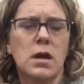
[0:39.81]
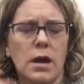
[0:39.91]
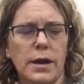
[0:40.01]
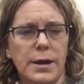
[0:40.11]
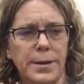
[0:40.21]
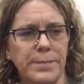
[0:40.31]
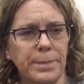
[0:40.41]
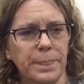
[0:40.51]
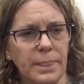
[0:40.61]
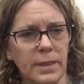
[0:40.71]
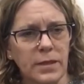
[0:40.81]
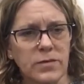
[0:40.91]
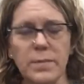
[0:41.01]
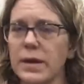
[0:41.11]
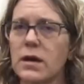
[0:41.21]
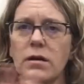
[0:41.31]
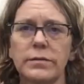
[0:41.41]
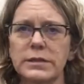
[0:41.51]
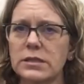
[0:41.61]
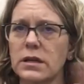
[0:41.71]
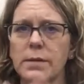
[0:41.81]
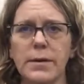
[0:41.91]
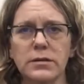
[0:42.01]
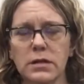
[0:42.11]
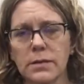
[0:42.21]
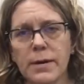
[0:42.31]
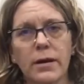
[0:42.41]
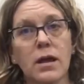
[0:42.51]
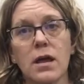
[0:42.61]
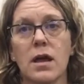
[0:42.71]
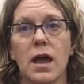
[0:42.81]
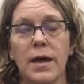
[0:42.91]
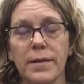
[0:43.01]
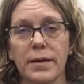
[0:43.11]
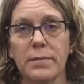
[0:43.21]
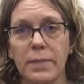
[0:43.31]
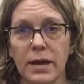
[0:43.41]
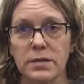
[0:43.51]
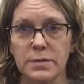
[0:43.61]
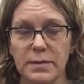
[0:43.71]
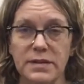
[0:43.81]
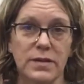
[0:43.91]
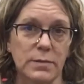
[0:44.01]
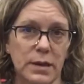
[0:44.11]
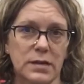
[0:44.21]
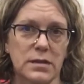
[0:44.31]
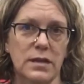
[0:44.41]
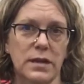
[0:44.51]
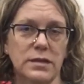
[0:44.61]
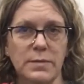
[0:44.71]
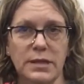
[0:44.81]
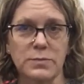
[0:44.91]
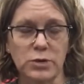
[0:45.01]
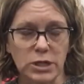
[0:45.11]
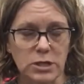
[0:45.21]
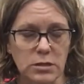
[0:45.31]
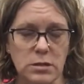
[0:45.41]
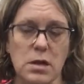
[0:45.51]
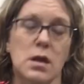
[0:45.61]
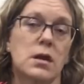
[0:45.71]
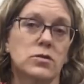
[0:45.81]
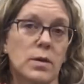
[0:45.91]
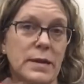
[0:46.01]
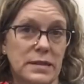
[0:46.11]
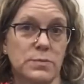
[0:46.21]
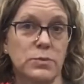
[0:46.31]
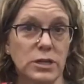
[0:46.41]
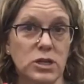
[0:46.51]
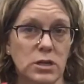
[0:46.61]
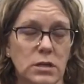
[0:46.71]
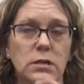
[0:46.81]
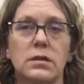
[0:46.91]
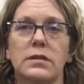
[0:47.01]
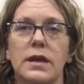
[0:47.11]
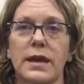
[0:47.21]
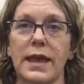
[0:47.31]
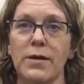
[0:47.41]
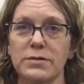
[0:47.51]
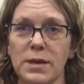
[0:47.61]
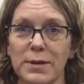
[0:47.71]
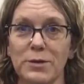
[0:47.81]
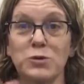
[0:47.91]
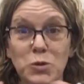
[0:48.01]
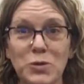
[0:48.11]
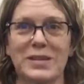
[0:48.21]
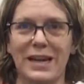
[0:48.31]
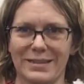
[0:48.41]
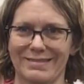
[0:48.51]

Um, so I'm like, oh, he's going to come out. He's going to come out. And my husband makes fun of me because I like to make these predictions. So I made this prediction that Cat was coming out Tuesday.